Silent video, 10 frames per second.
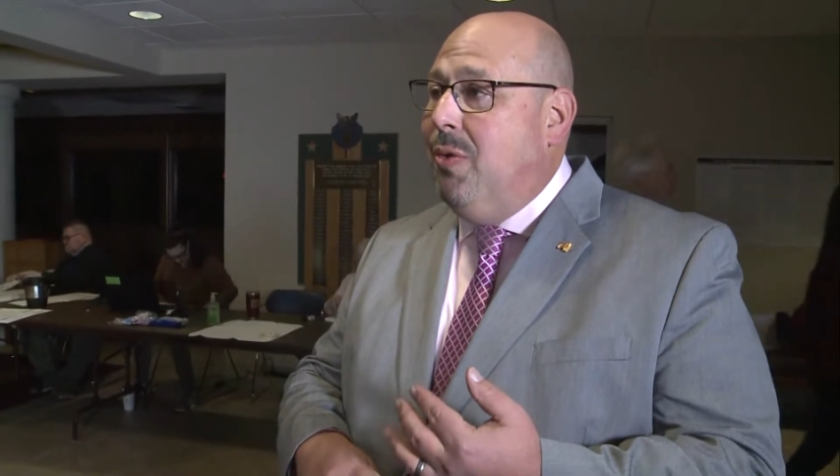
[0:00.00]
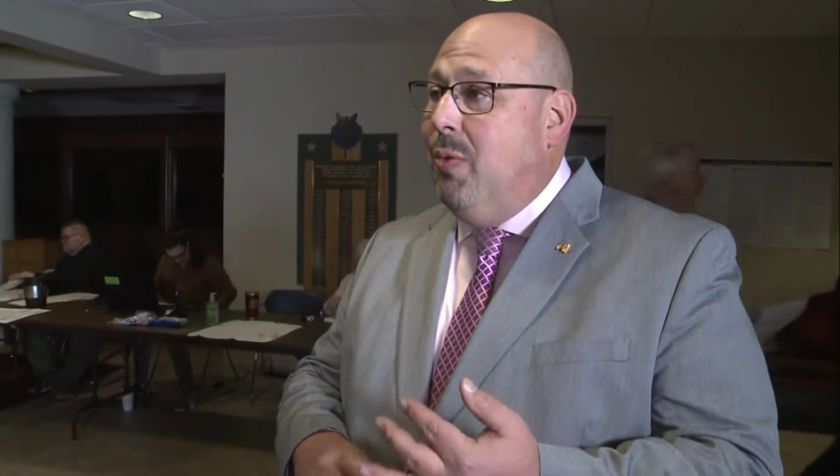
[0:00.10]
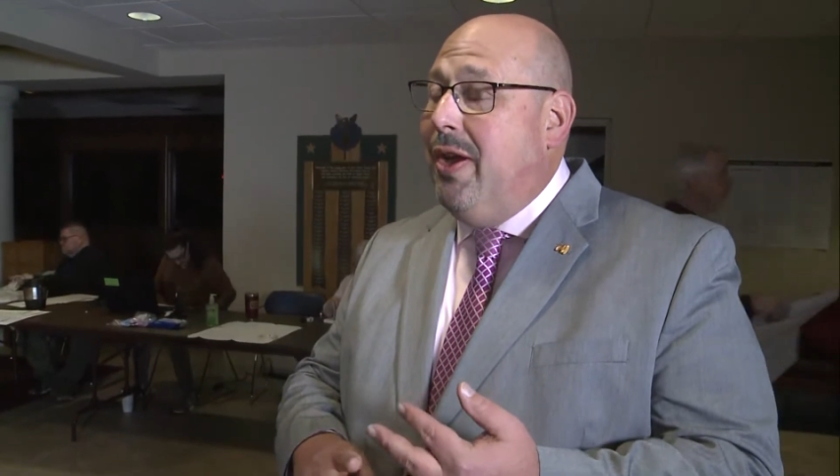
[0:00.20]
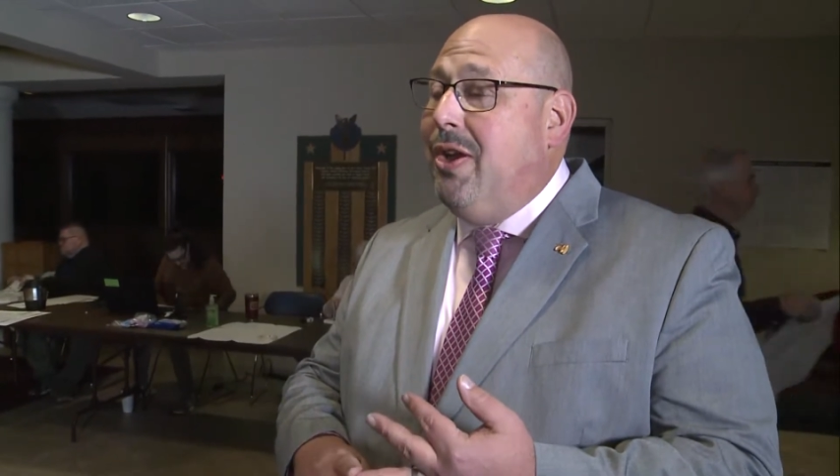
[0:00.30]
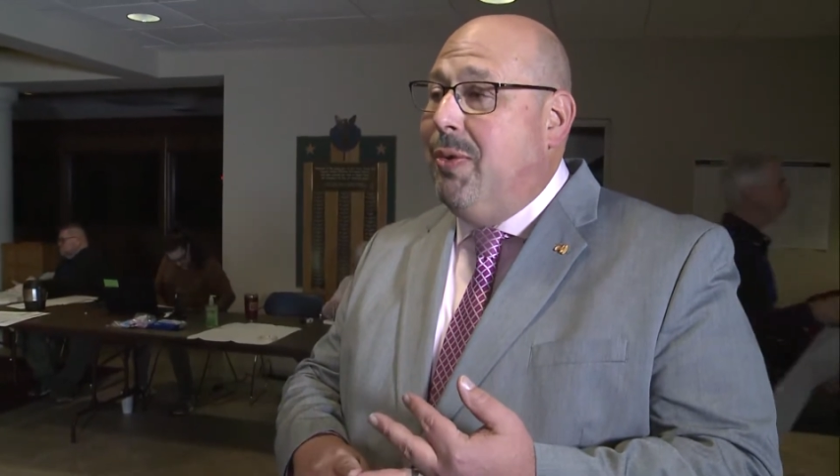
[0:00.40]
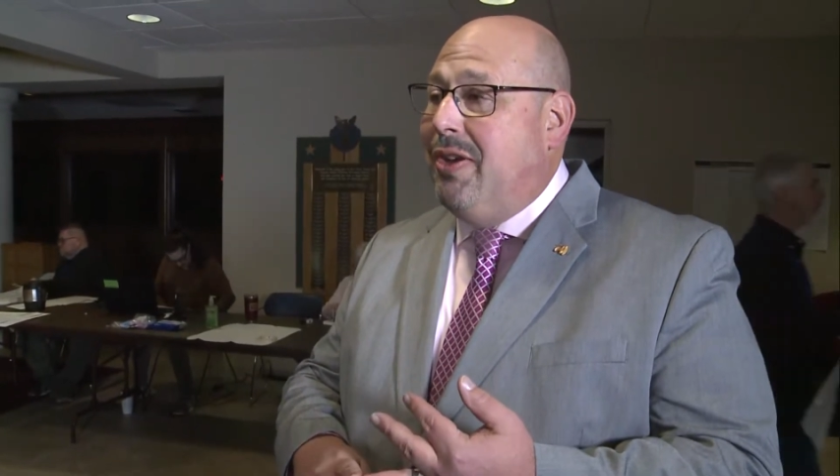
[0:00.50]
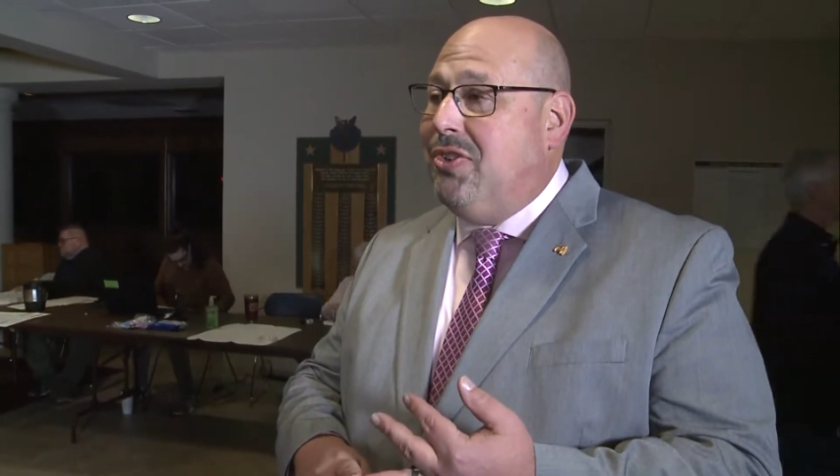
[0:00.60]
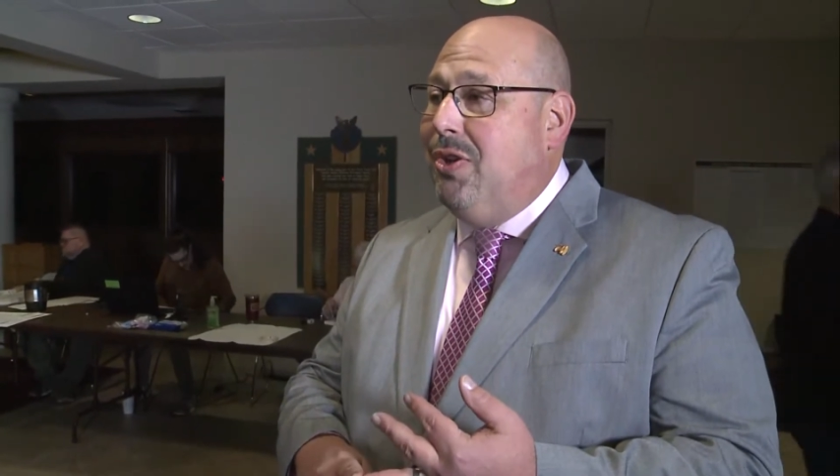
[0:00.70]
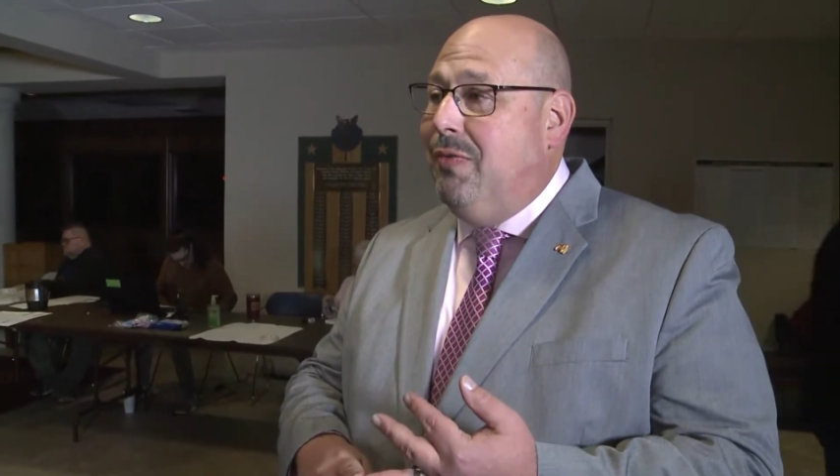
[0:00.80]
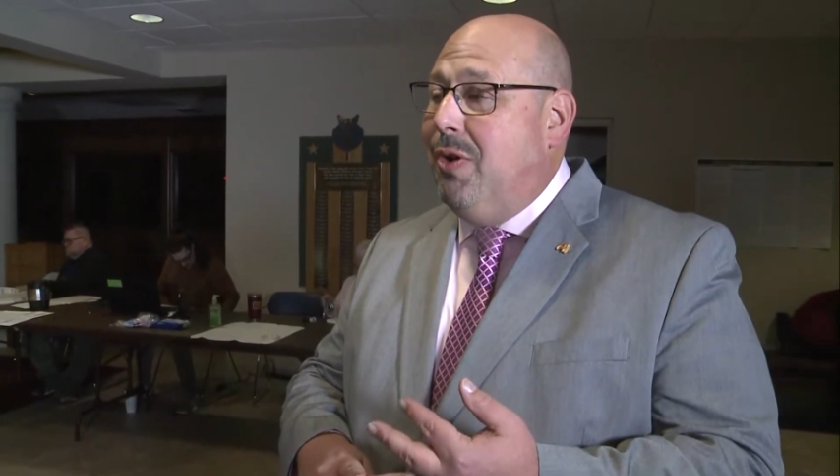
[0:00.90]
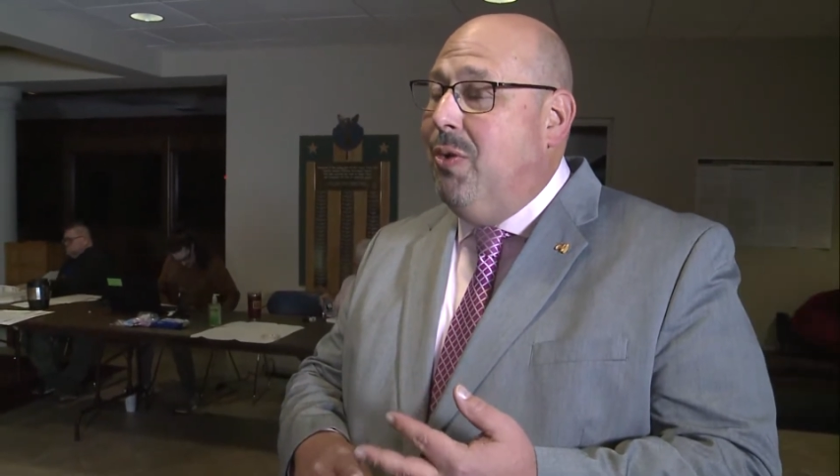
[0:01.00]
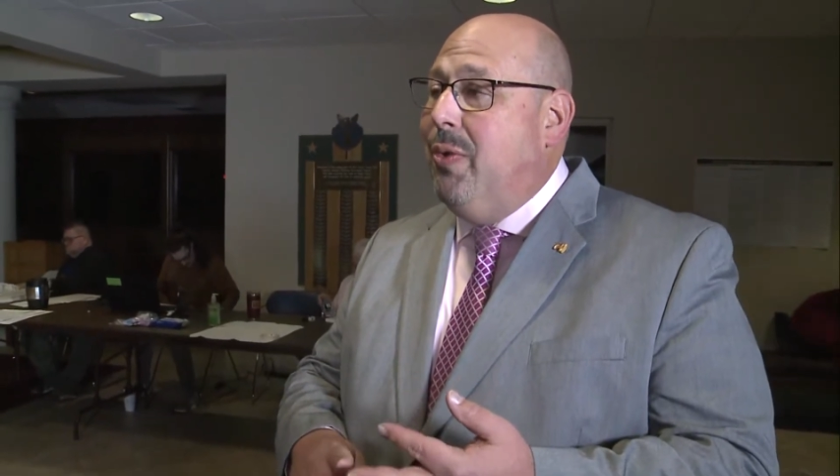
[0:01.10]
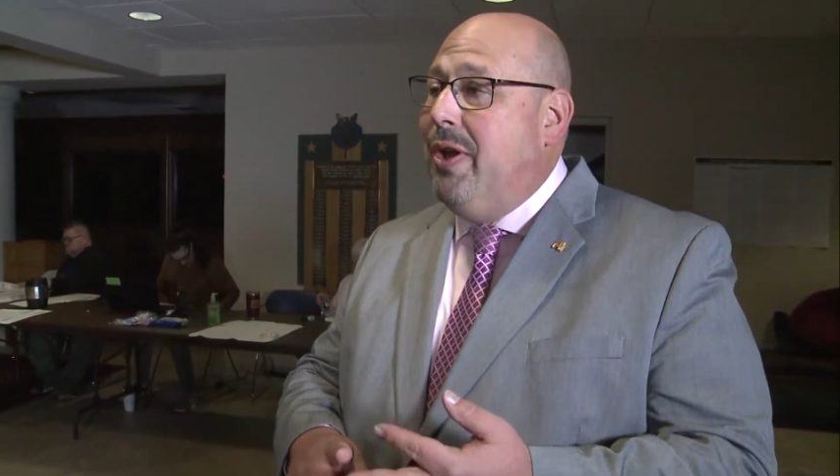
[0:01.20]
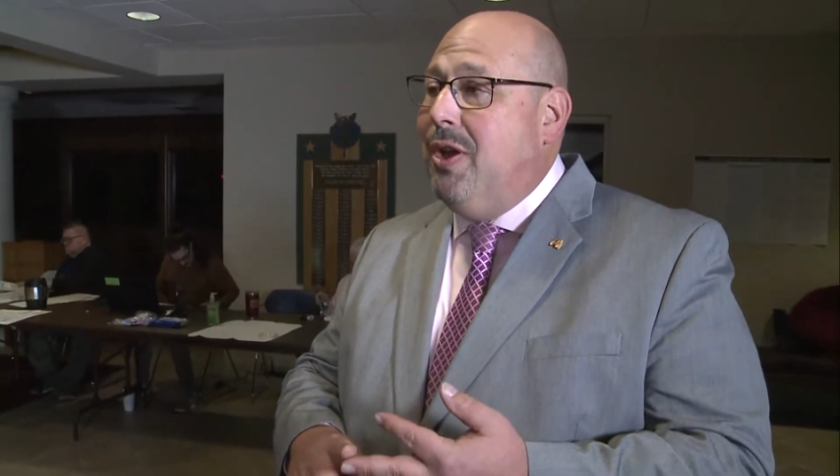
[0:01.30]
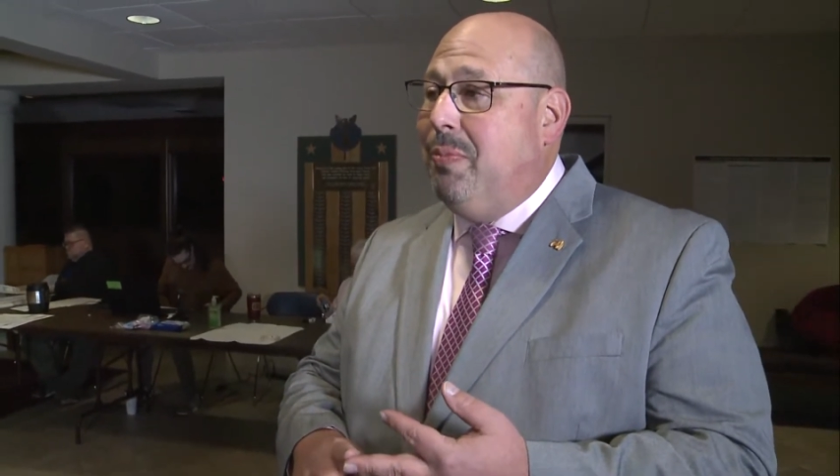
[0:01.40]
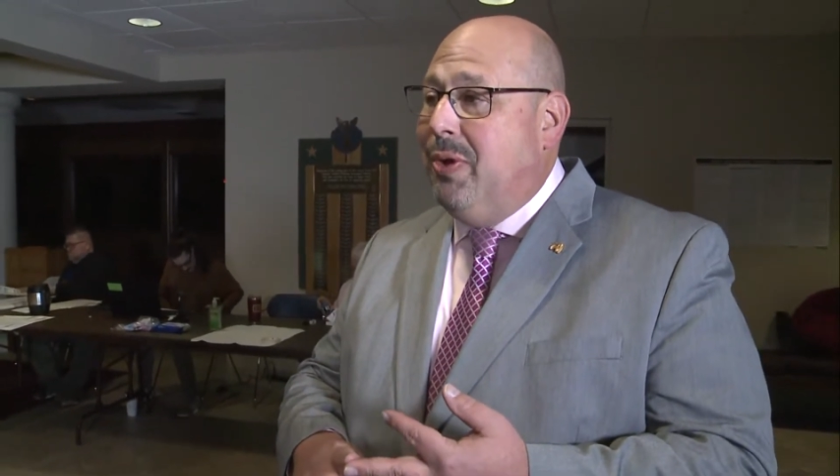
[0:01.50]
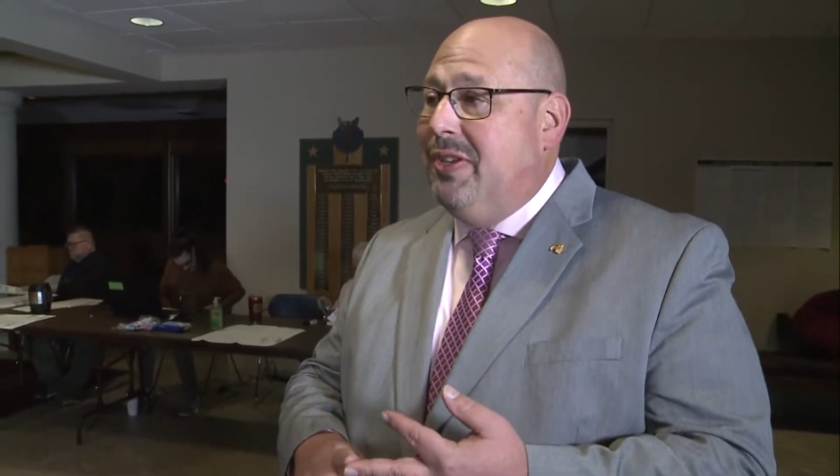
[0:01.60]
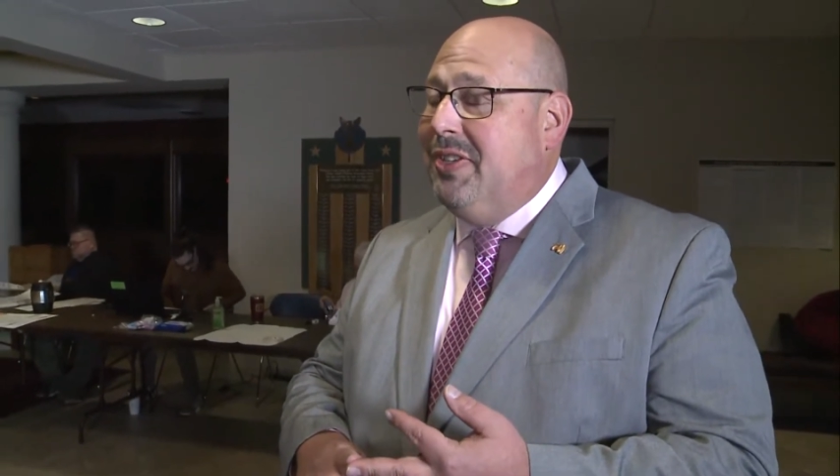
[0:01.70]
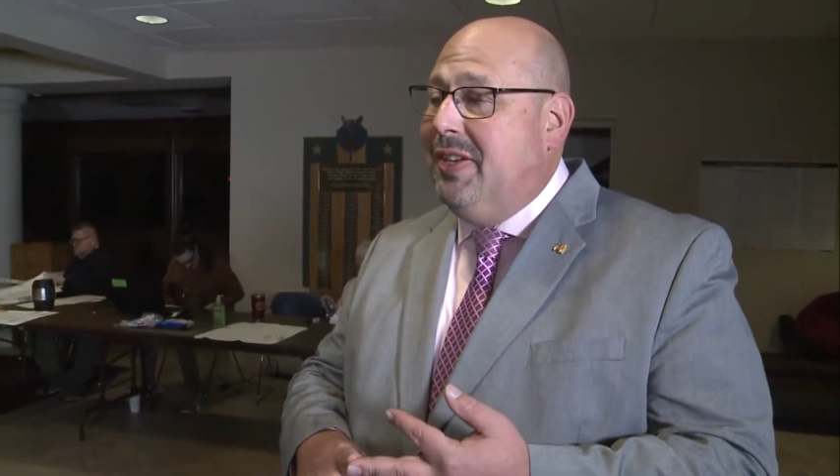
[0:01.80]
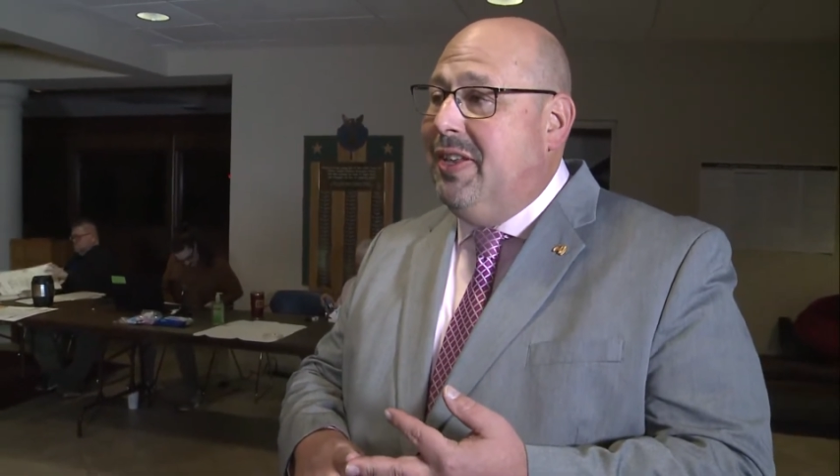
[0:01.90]
where you're registered to vote, where your
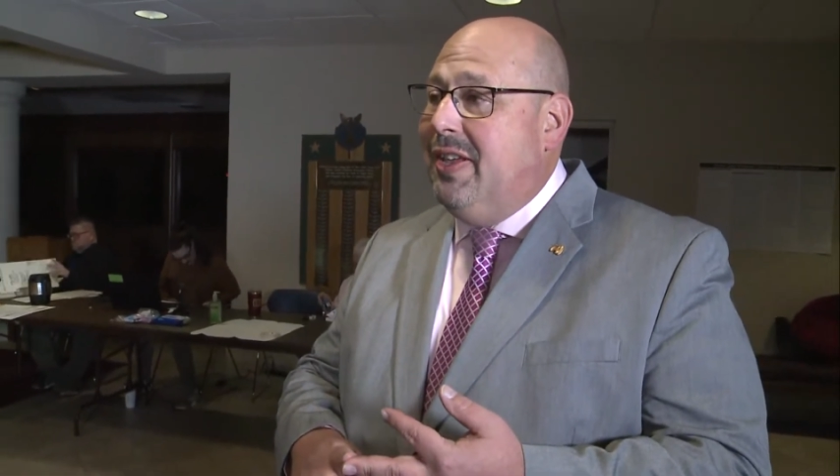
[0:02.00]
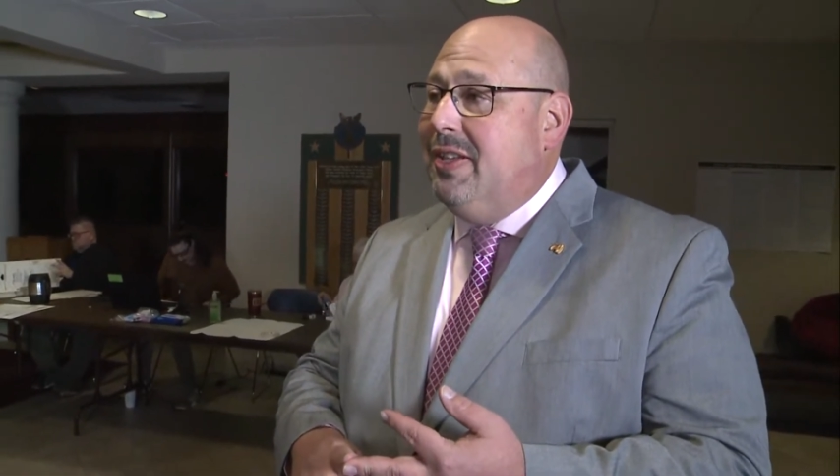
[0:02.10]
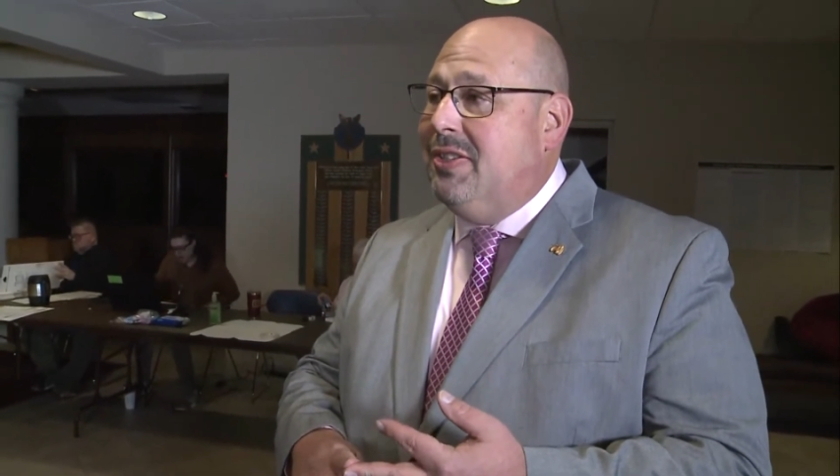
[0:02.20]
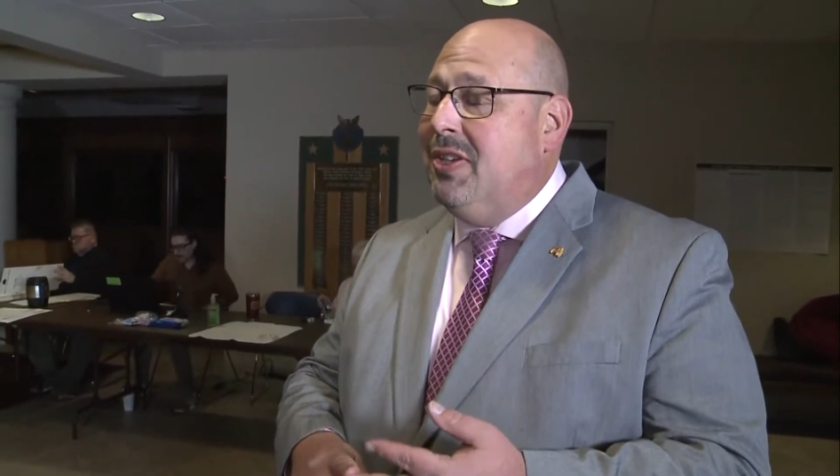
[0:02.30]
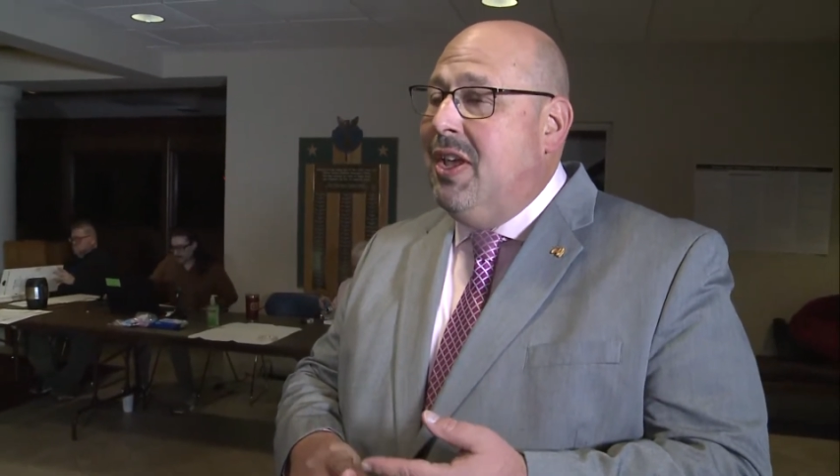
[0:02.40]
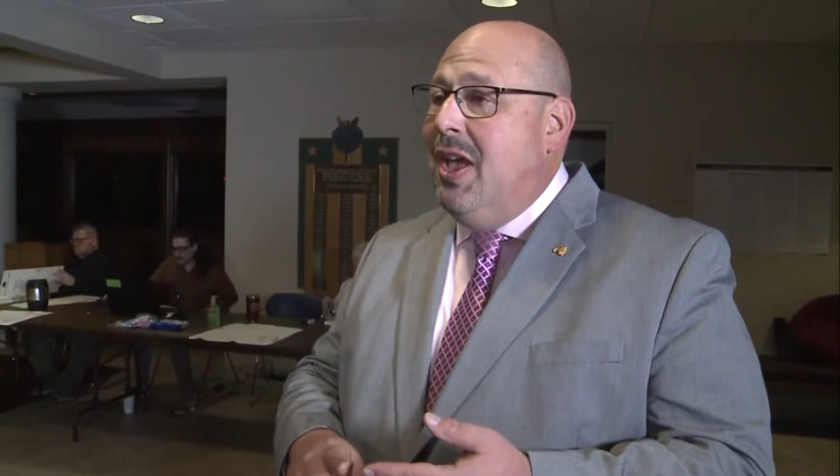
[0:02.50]
precinct is.